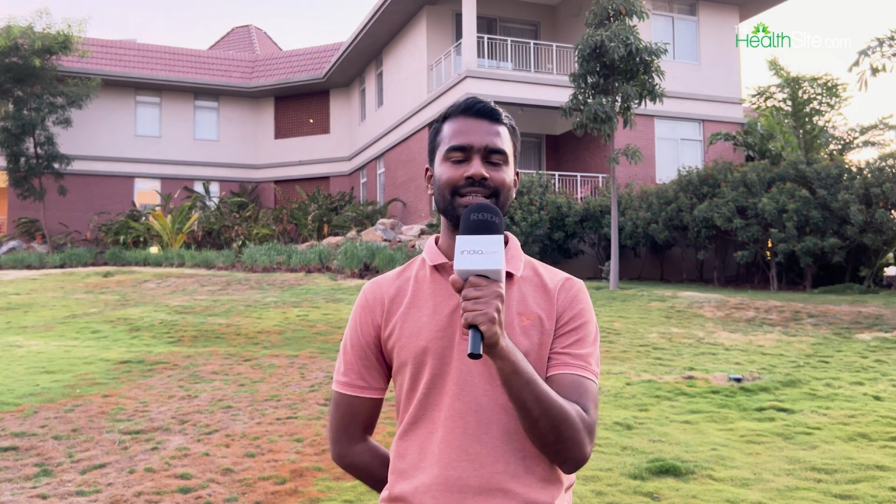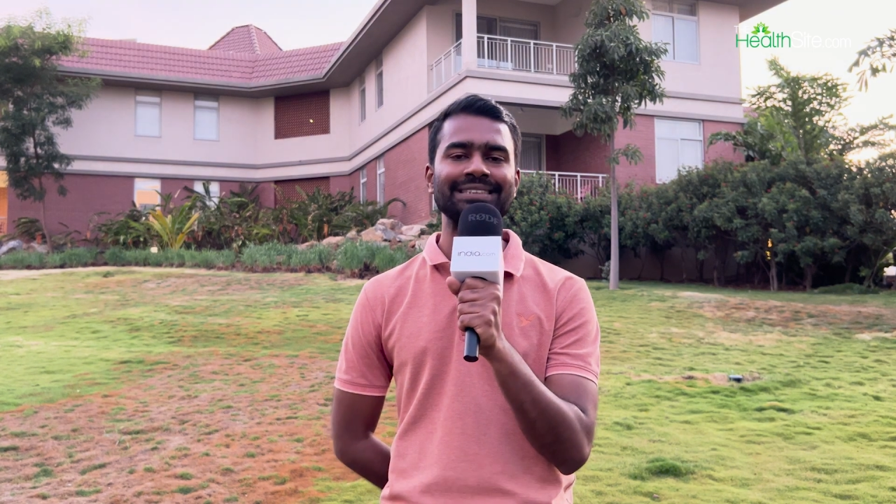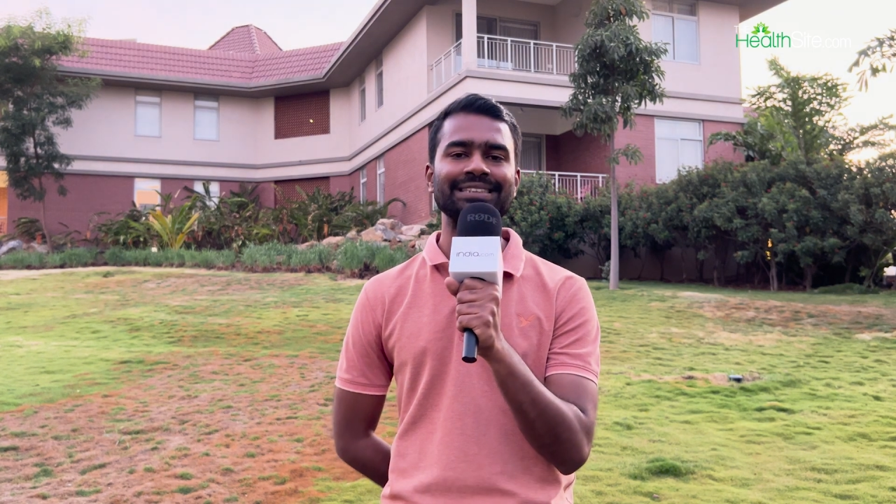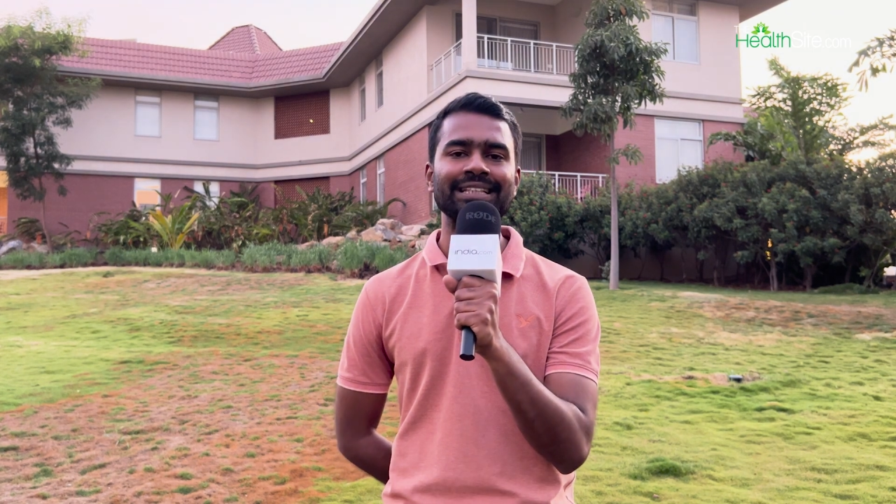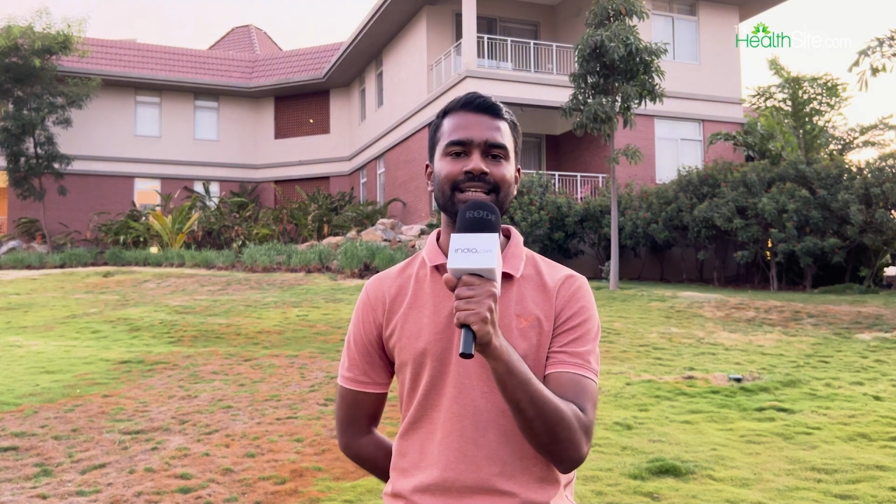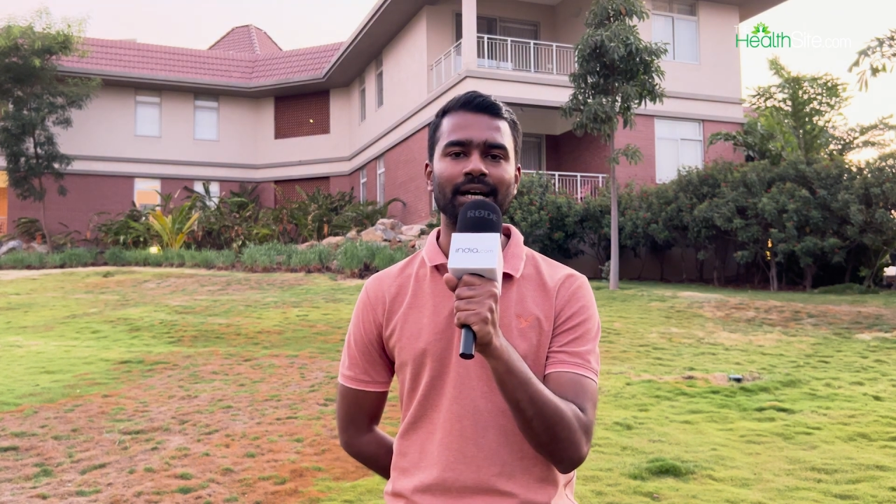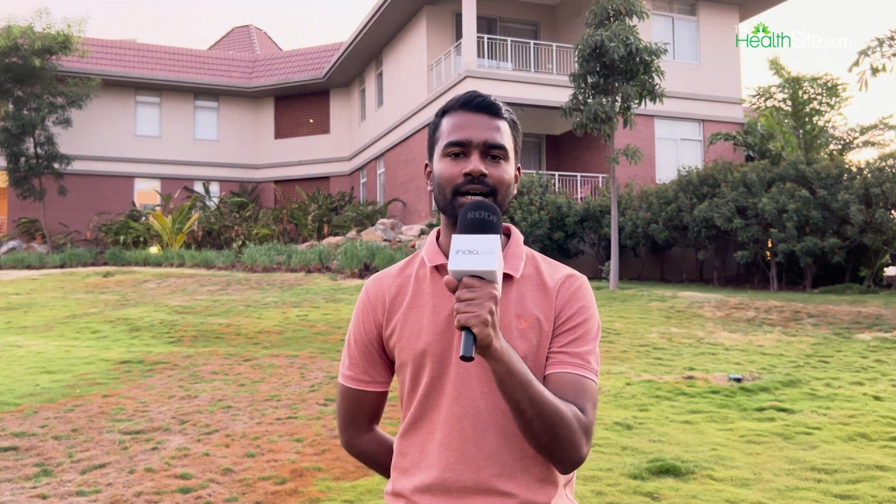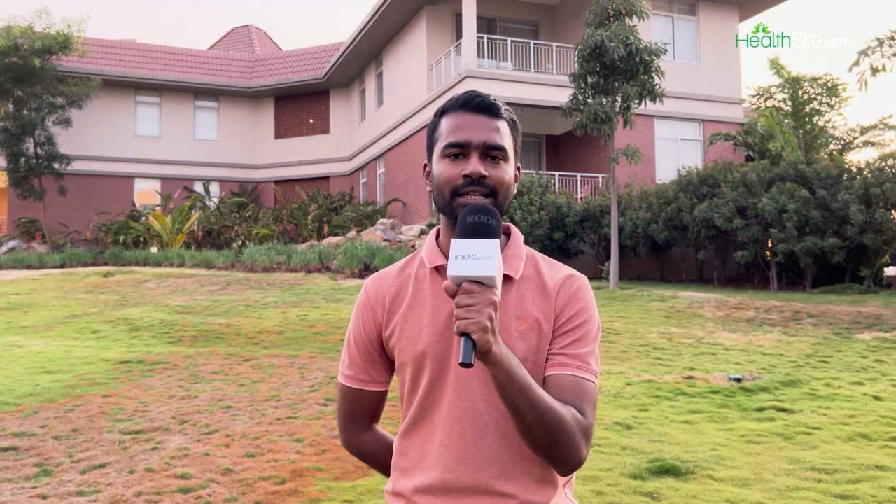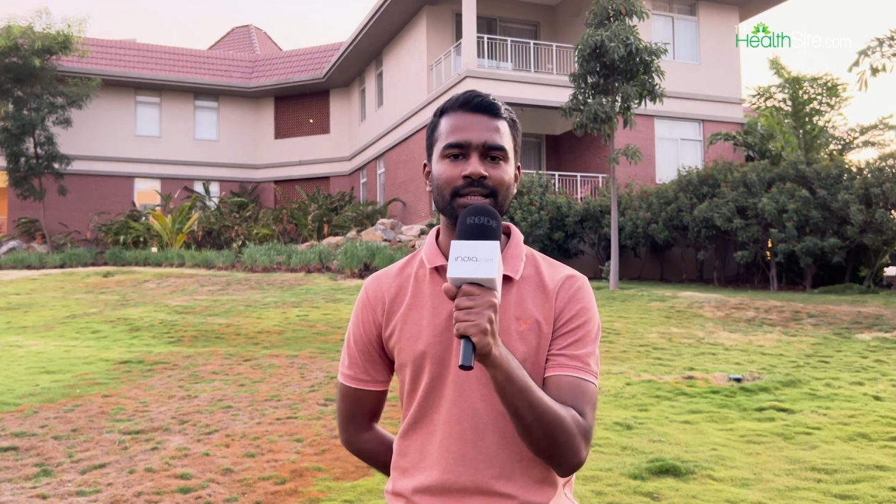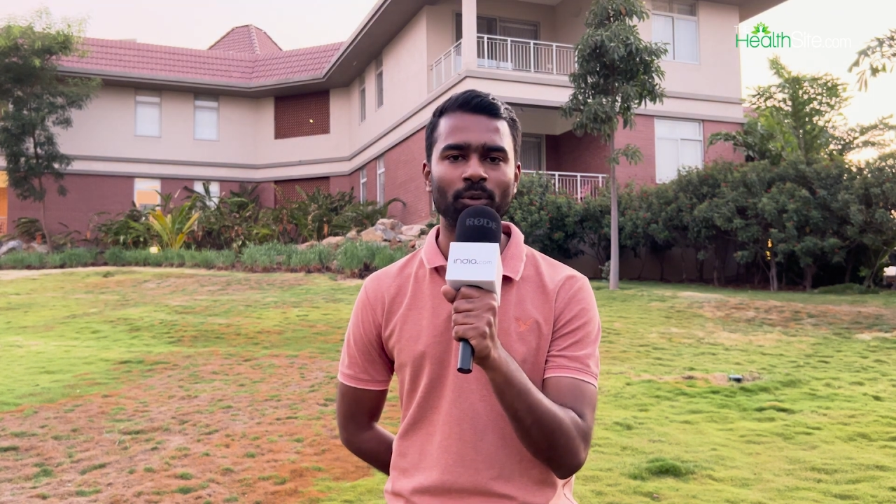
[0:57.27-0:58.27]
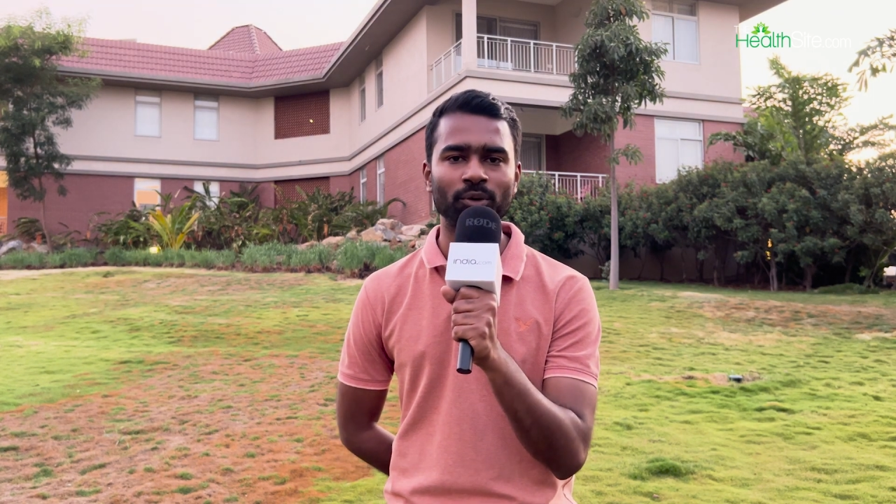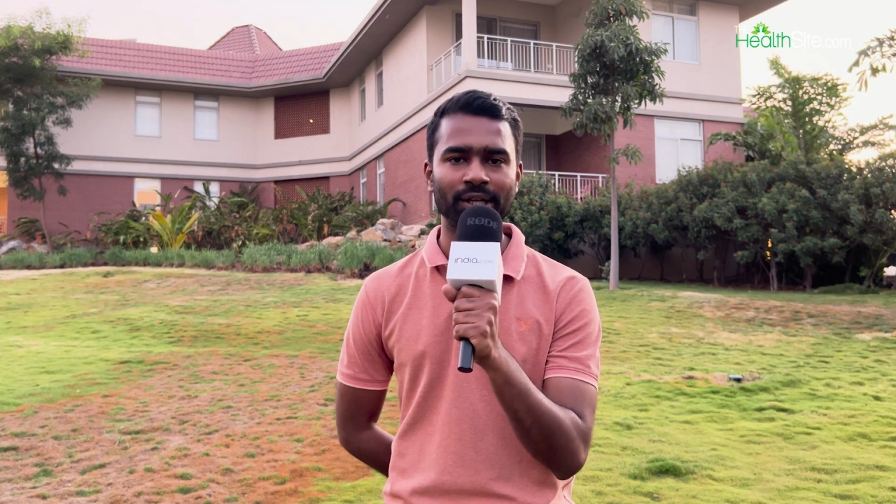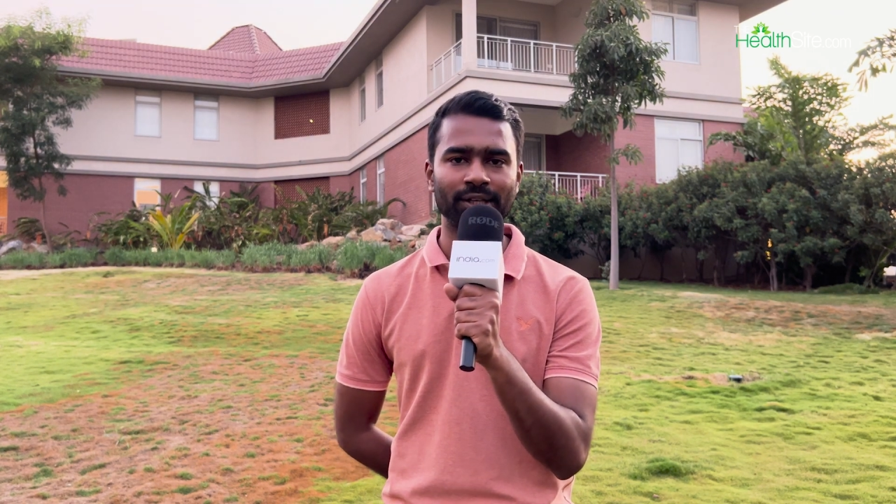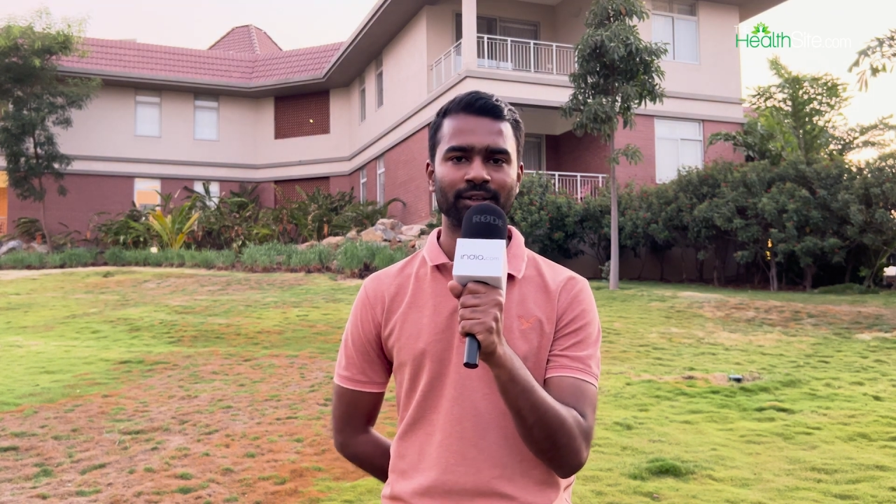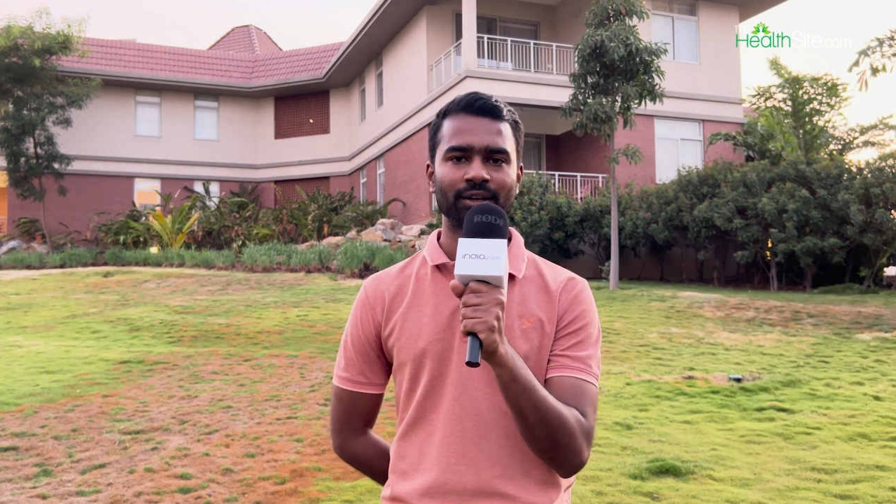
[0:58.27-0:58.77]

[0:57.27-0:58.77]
is in the early morning,